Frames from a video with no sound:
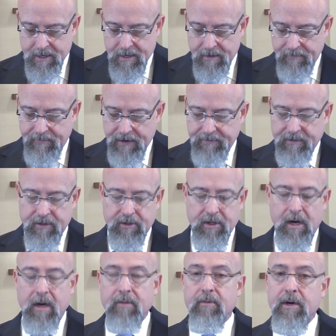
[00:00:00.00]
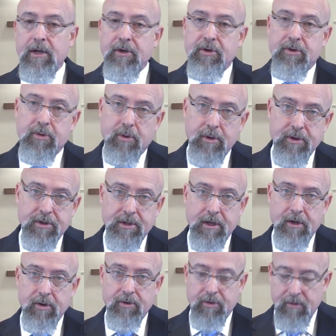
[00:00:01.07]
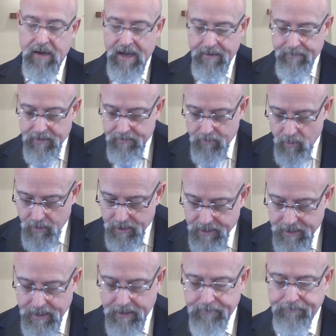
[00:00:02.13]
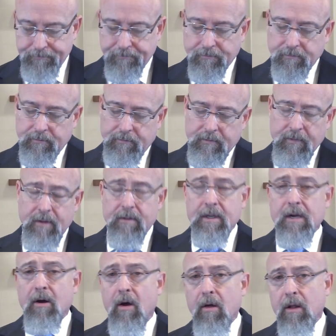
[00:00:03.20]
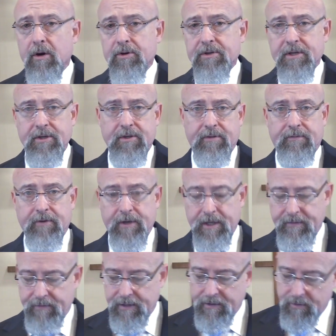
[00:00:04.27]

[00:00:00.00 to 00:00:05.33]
The fact that John reassures those who have been born again that all our sins are forgiven. And